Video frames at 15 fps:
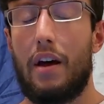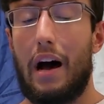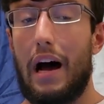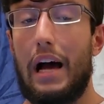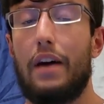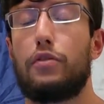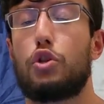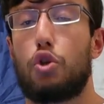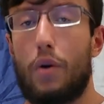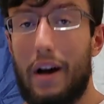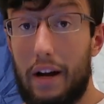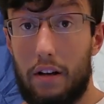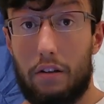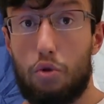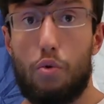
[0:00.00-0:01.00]
I have
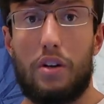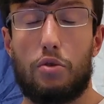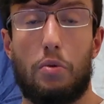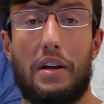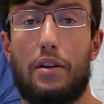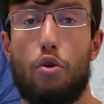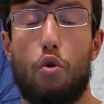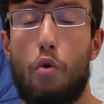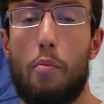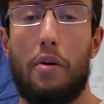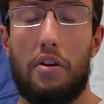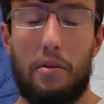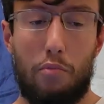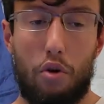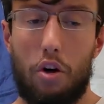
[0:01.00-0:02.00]
tried to isolate lower
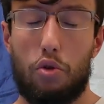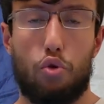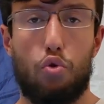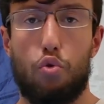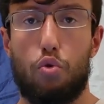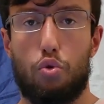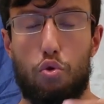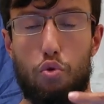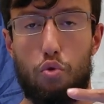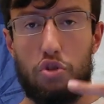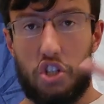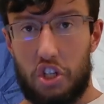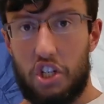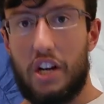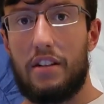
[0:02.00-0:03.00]
body, uh, to, to
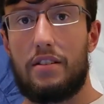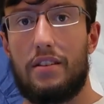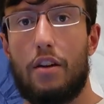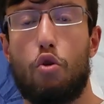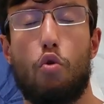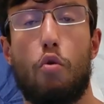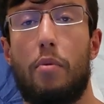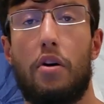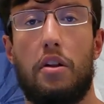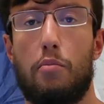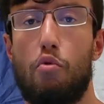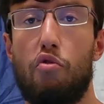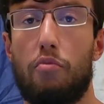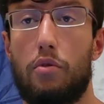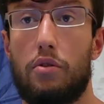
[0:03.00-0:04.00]
giant set lower body
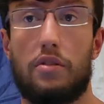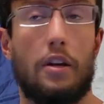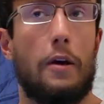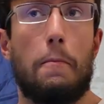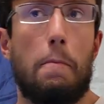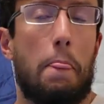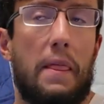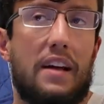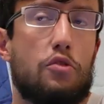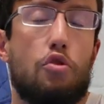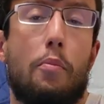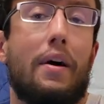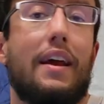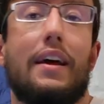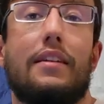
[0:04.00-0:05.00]
movements. It's
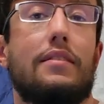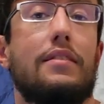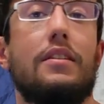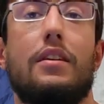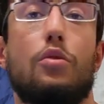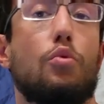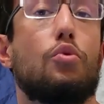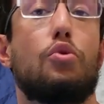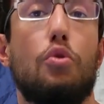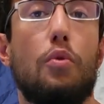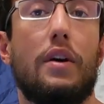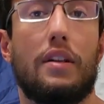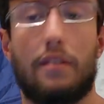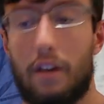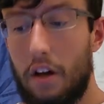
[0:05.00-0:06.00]
a bad idea. Don't do
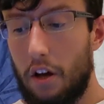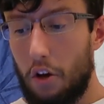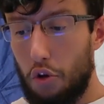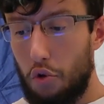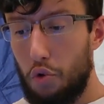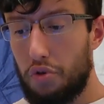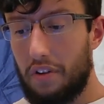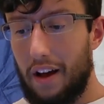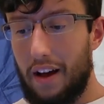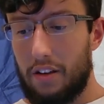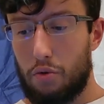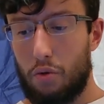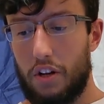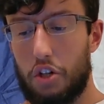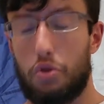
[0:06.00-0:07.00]
it. Use
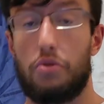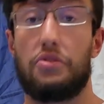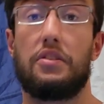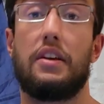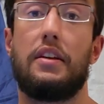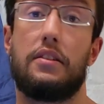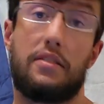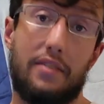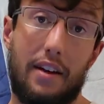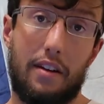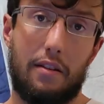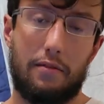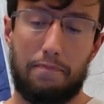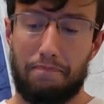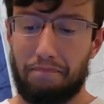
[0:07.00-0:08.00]
isolations instead.
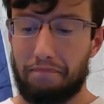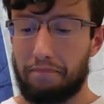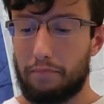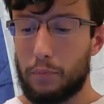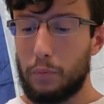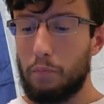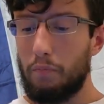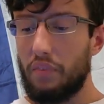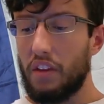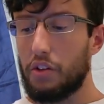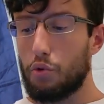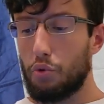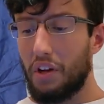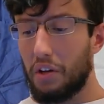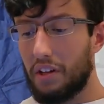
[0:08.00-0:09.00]

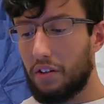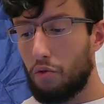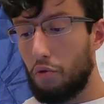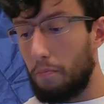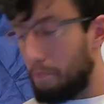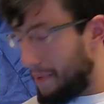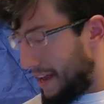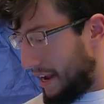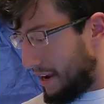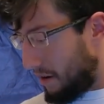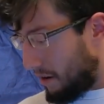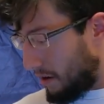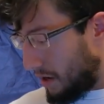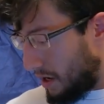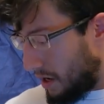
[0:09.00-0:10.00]
So now that the main